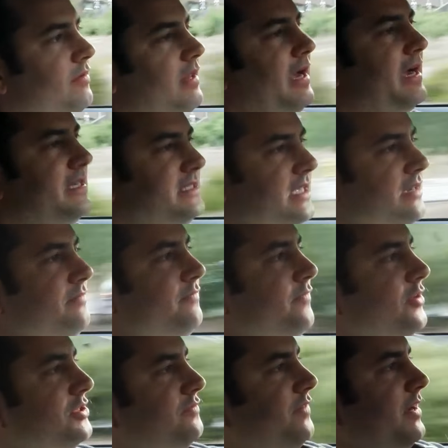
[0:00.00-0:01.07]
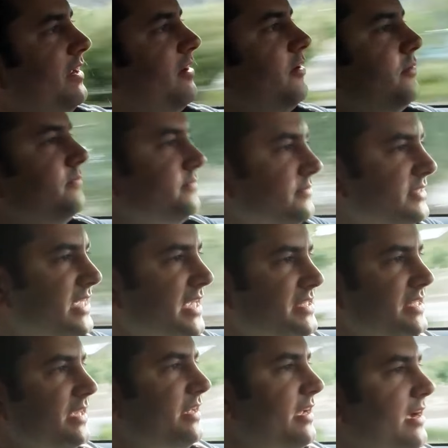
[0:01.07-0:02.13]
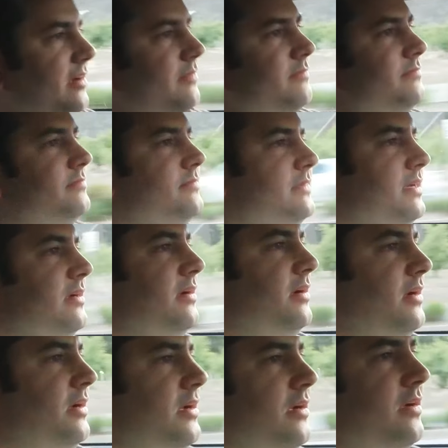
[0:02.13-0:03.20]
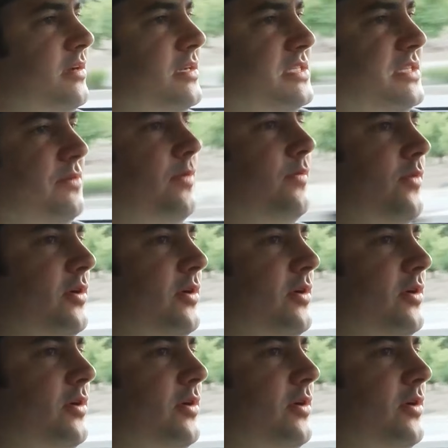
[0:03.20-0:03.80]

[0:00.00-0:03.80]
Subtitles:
like I said, first video, testing it out. Gonna see what